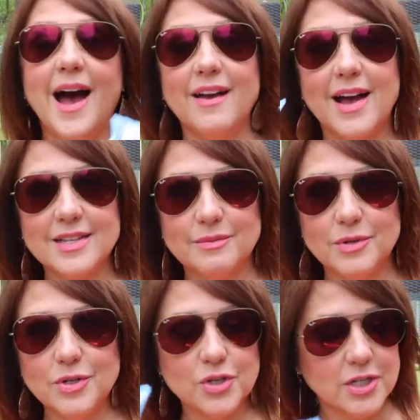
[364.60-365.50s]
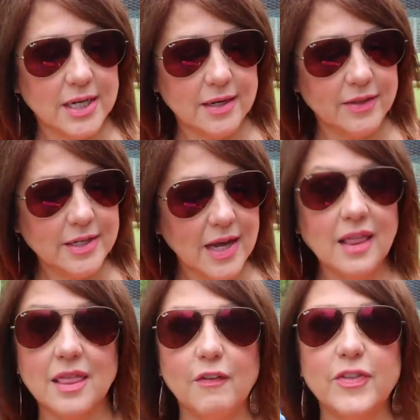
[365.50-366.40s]
I got some Neutrogena. These, I
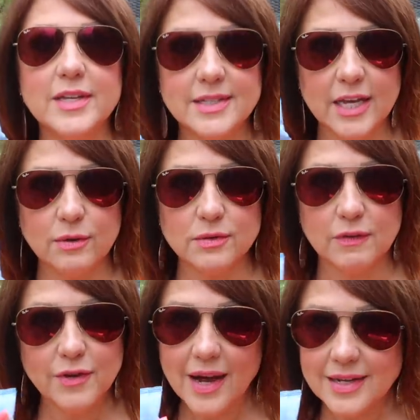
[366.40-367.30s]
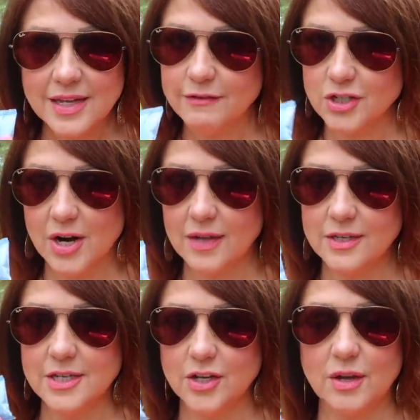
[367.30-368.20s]
love these singles. If you guys haven't tried
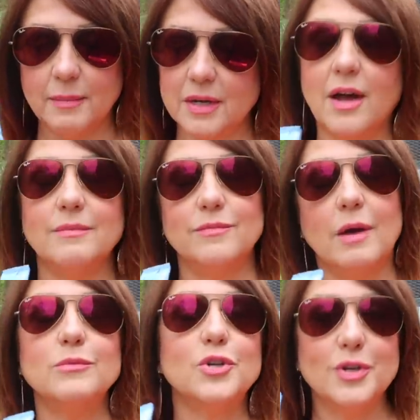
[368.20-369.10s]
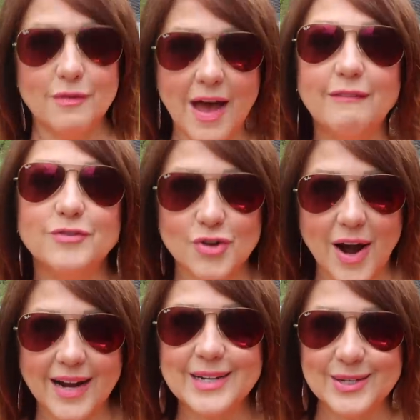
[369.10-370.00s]
these yet, I'm sure you have
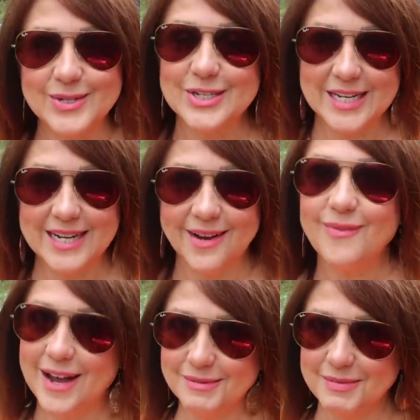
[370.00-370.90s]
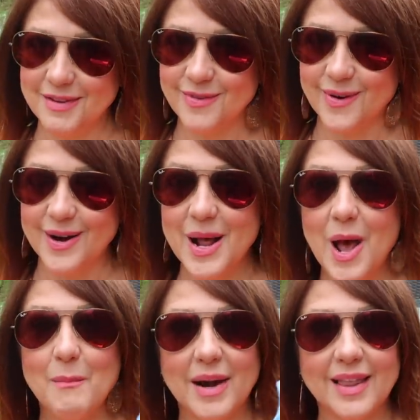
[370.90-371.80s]
tried Neutrogena wipes before,
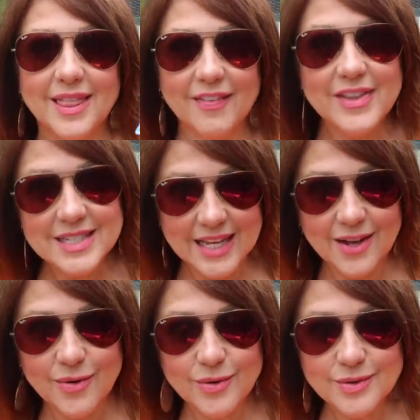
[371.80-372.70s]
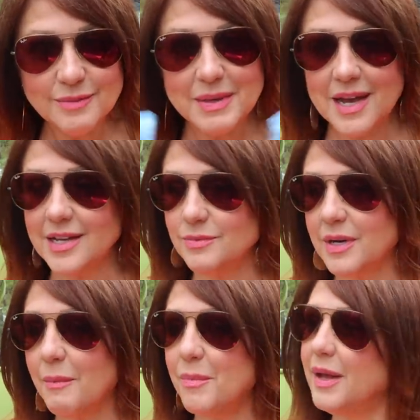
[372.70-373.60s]
but I love the singles because
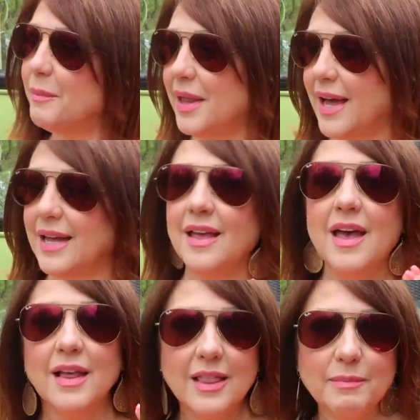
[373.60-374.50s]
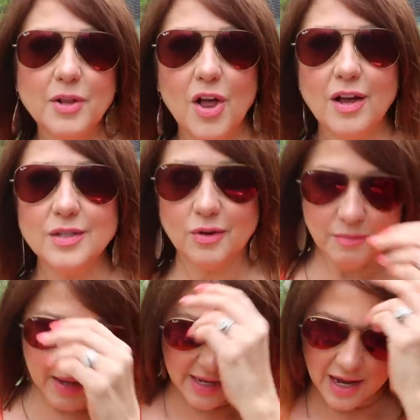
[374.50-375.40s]
when I'm applying lip gloss or
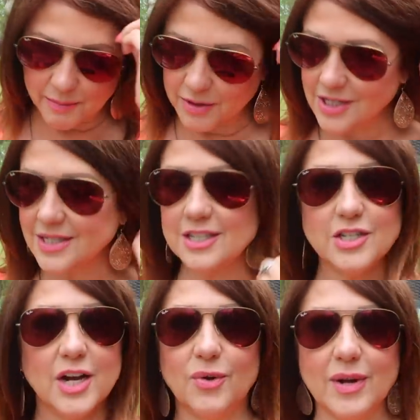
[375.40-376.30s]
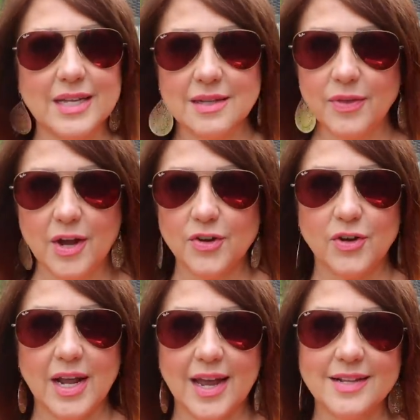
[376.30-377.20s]
makeup or just in general get something on
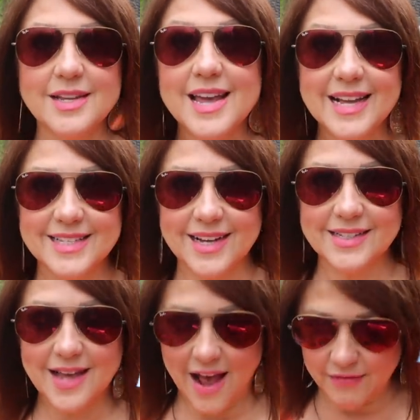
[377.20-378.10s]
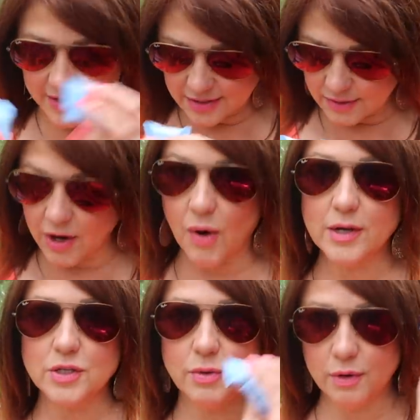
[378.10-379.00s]
your hands, it's nice to have these. So I
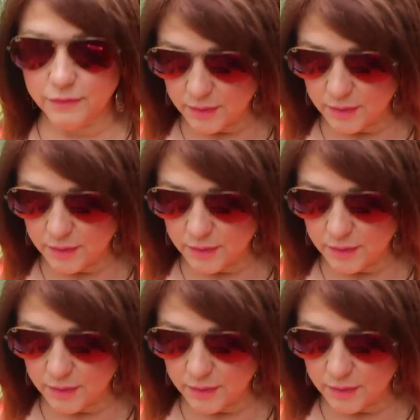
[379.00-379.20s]
always throw a